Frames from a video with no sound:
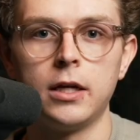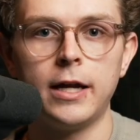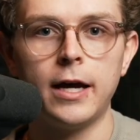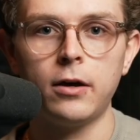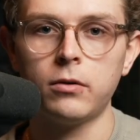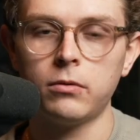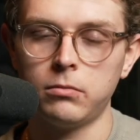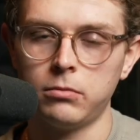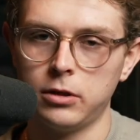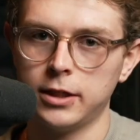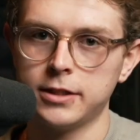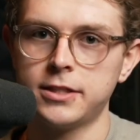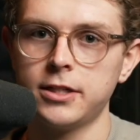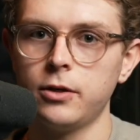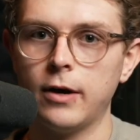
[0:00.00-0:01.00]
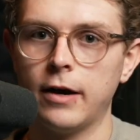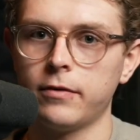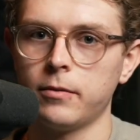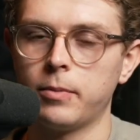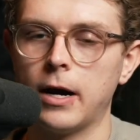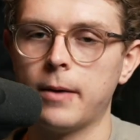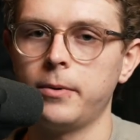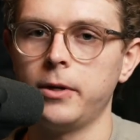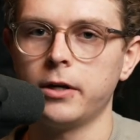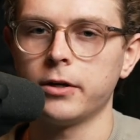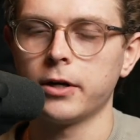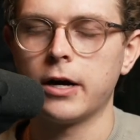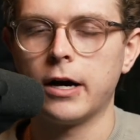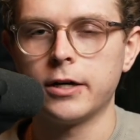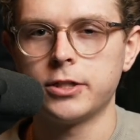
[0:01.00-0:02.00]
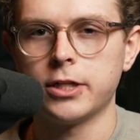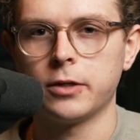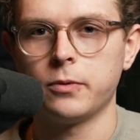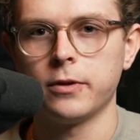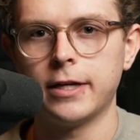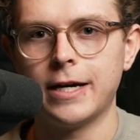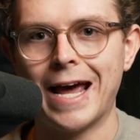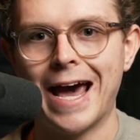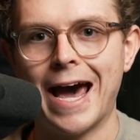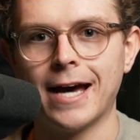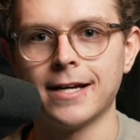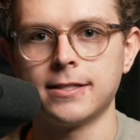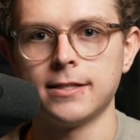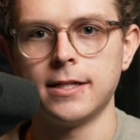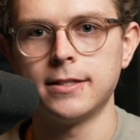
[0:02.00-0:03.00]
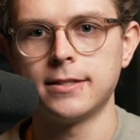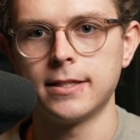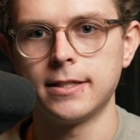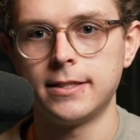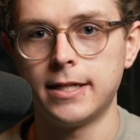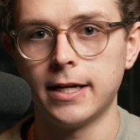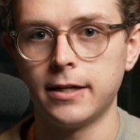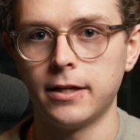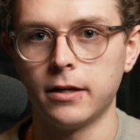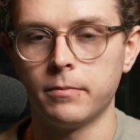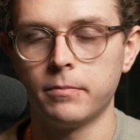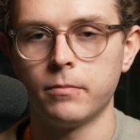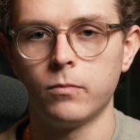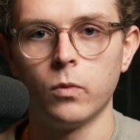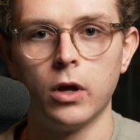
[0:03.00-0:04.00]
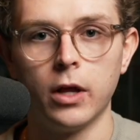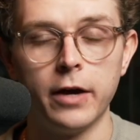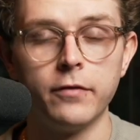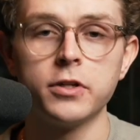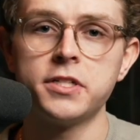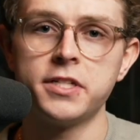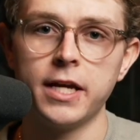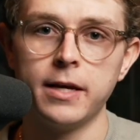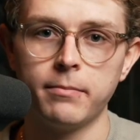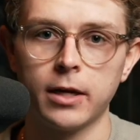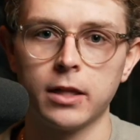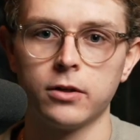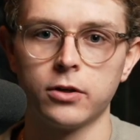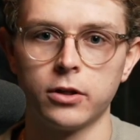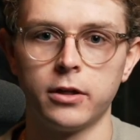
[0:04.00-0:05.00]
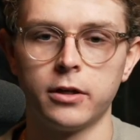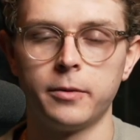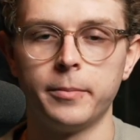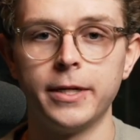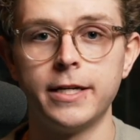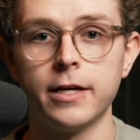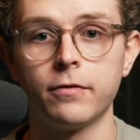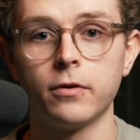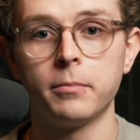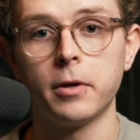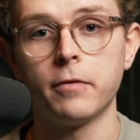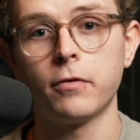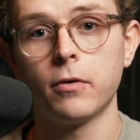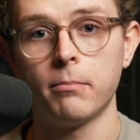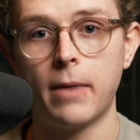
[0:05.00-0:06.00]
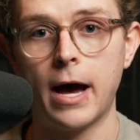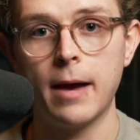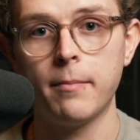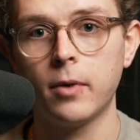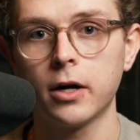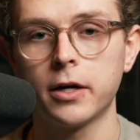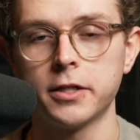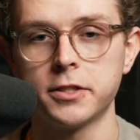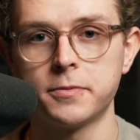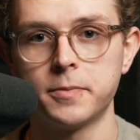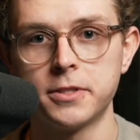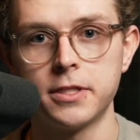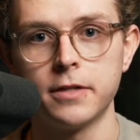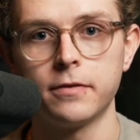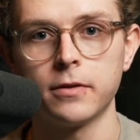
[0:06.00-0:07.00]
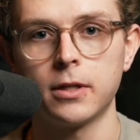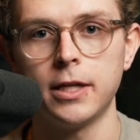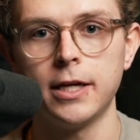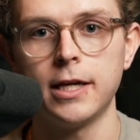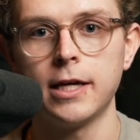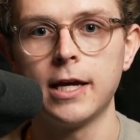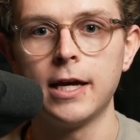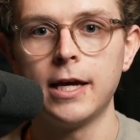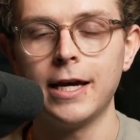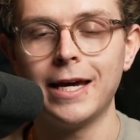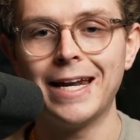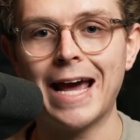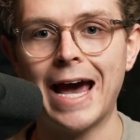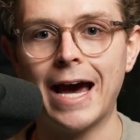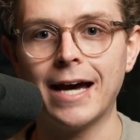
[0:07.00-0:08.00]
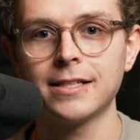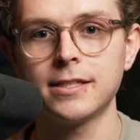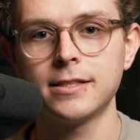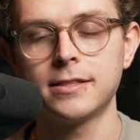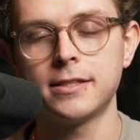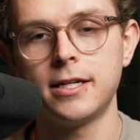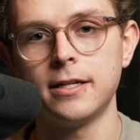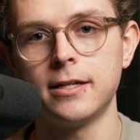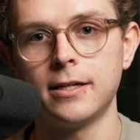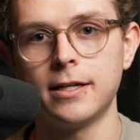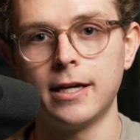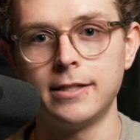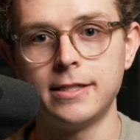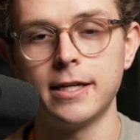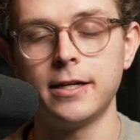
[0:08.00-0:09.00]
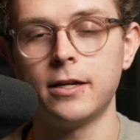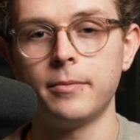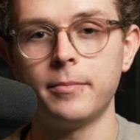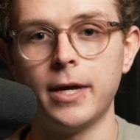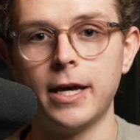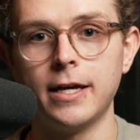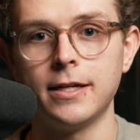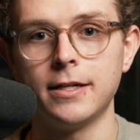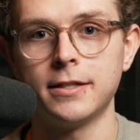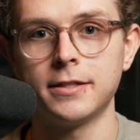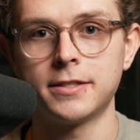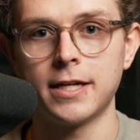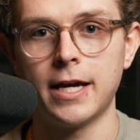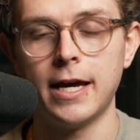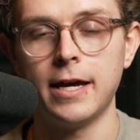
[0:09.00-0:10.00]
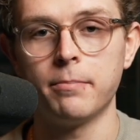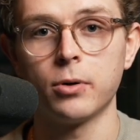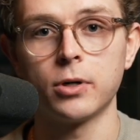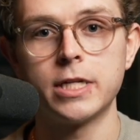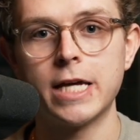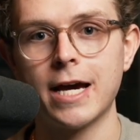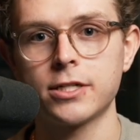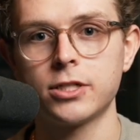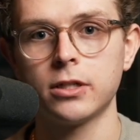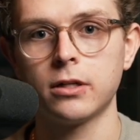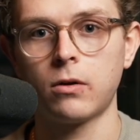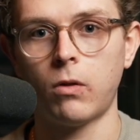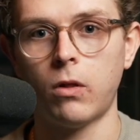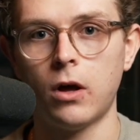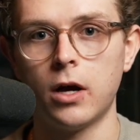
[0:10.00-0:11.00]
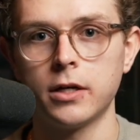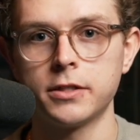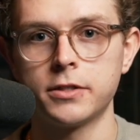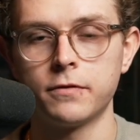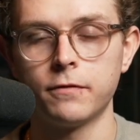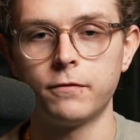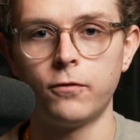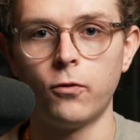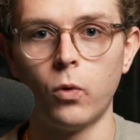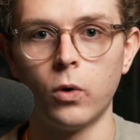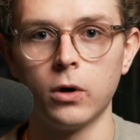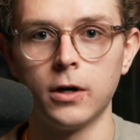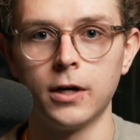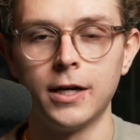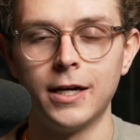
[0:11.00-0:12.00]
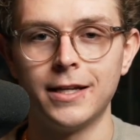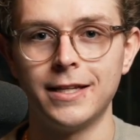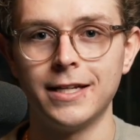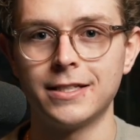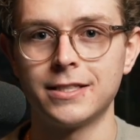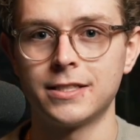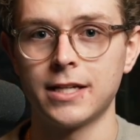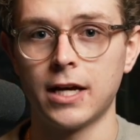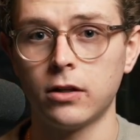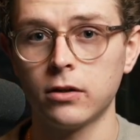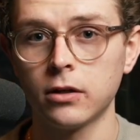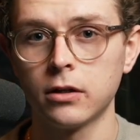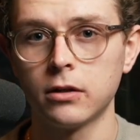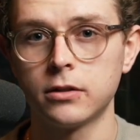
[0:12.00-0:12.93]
Now, let's say you have the property under contract with an as-is addendum. Well, every state might look a little bit different, but for my market specifically, an as-is addendum is a protection clause for the seller